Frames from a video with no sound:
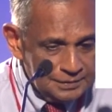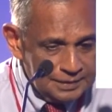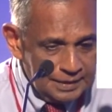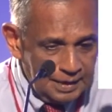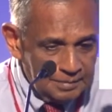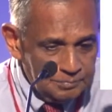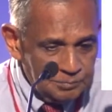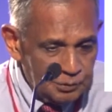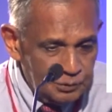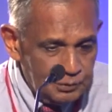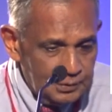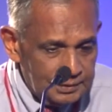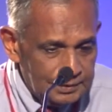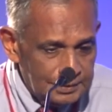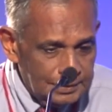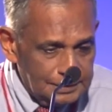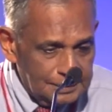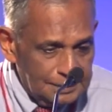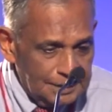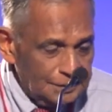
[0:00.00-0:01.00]
and I'm
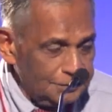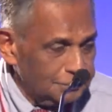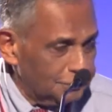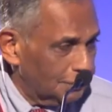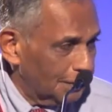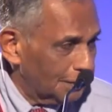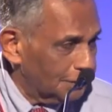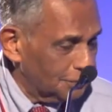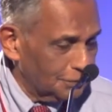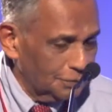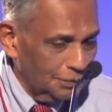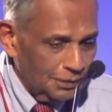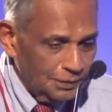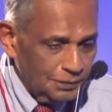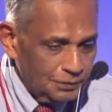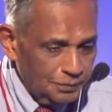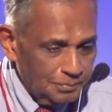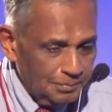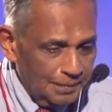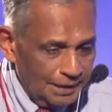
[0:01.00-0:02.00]
sure that's what's
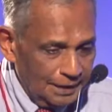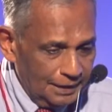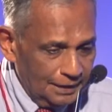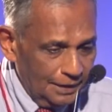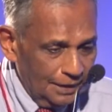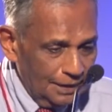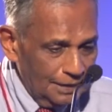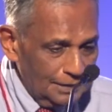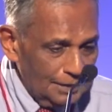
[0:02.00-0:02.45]
going to be.